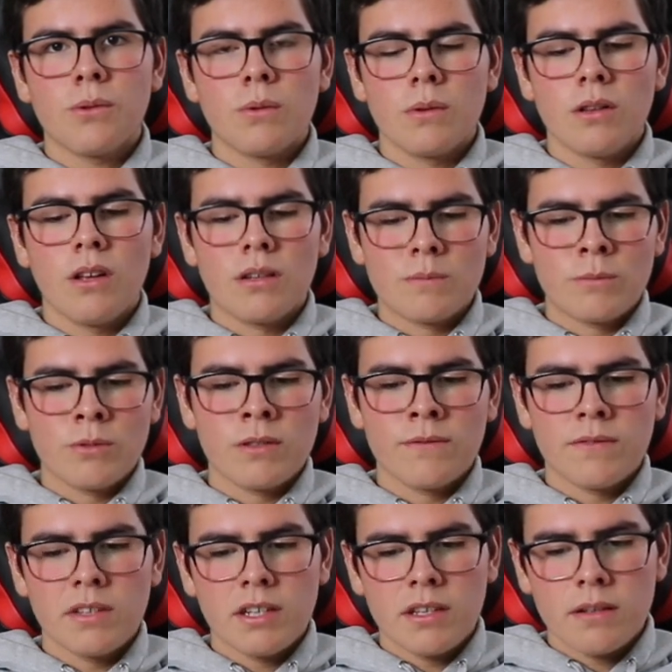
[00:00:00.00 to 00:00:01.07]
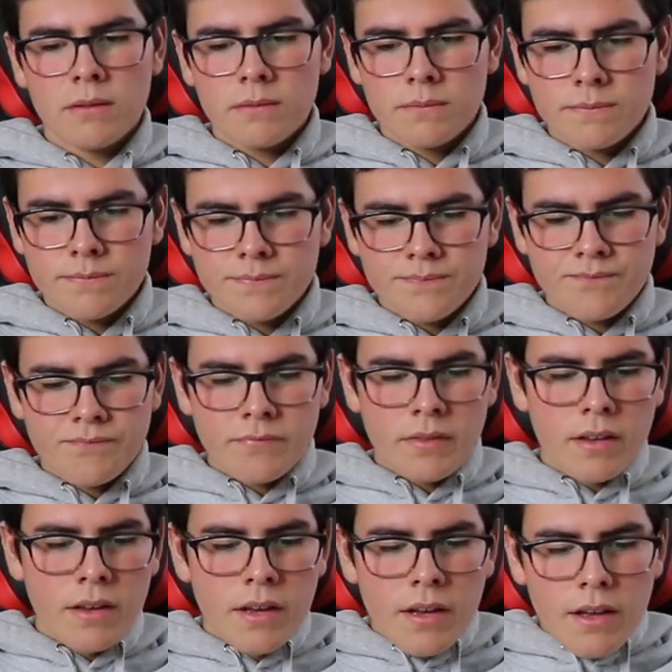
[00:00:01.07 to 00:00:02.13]
through a long, boring video.
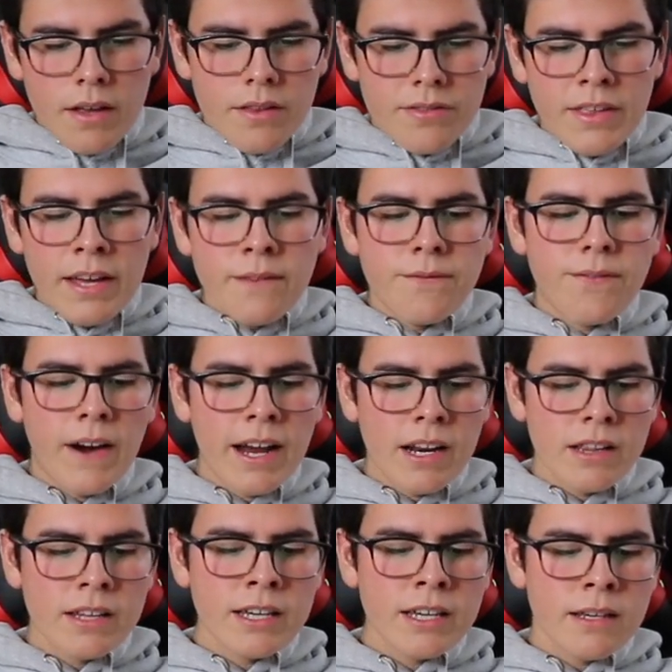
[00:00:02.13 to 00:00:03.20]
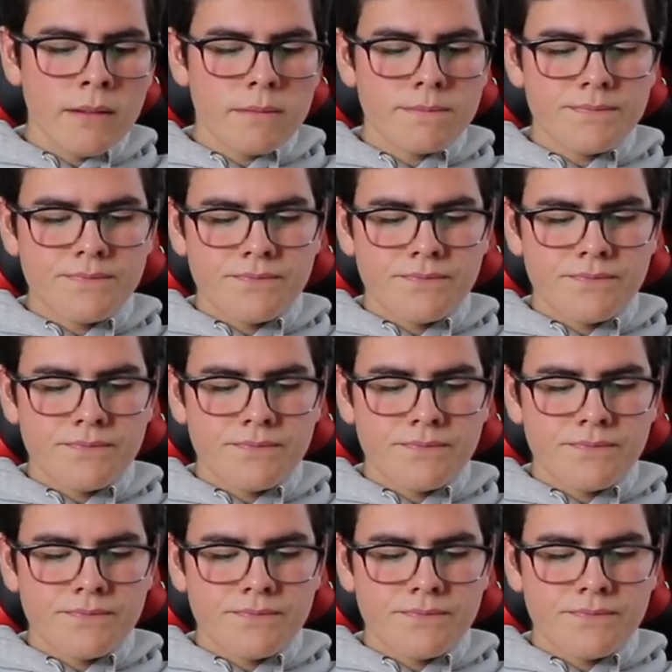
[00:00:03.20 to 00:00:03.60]
Then finally,